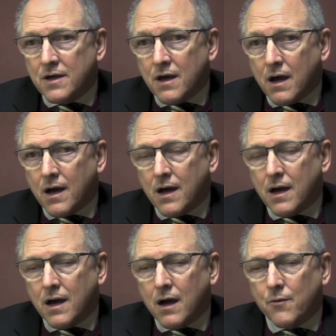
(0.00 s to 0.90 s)

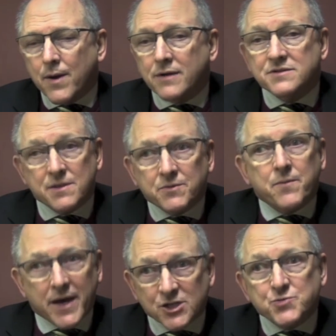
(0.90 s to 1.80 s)
uh, around symptom
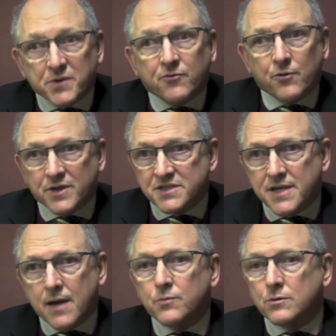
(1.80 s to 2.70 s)
management, for
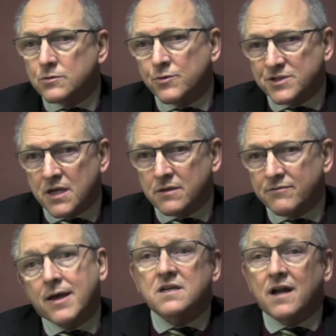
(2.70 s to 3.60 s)
example, towards end of
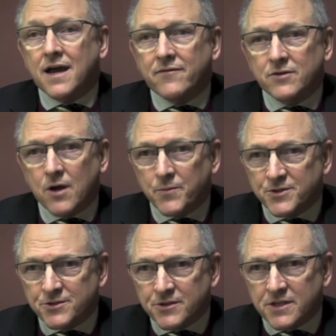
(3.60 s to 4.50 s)
life. And I have an
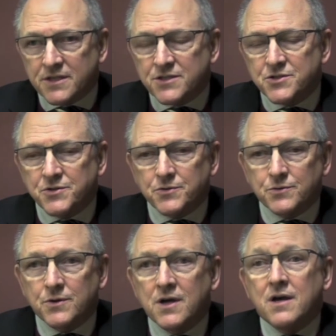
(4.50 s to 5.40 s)
opportunity
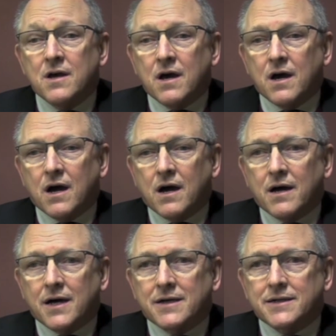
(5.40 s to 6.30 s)
to uh,
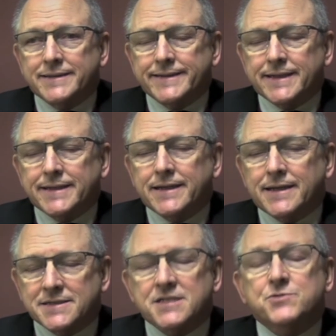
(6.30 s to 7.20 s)

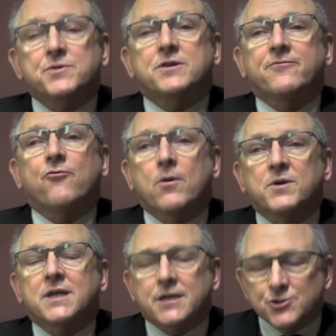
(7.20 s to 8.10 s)
assist with the
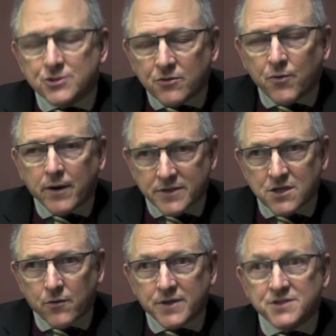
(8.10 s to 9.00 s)
formulation of where it's
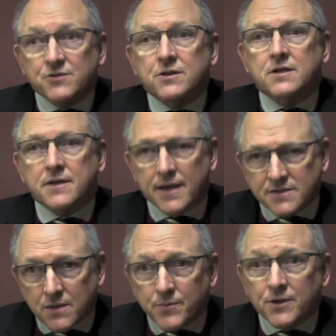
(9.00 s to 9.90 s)
going so that it ends
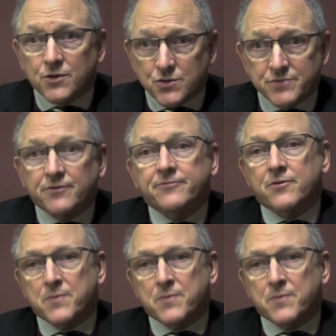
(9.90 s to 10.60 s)
up being useful for